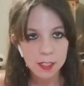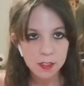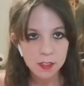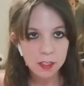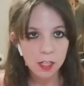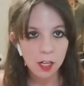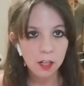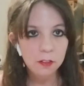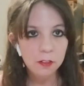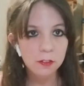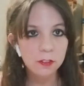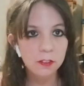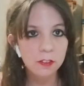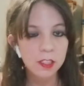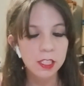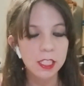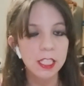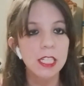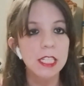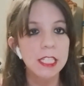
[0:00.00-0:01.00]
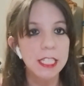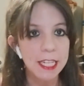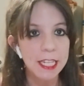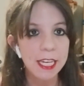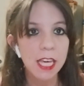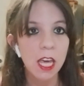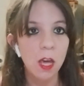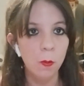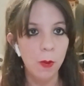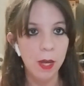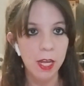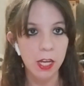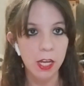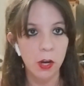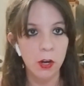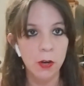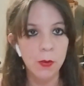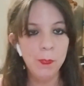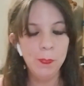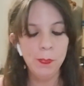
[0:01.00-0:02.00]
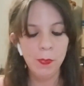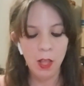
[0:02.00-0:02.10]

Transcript: stuff, the DK weight yarn,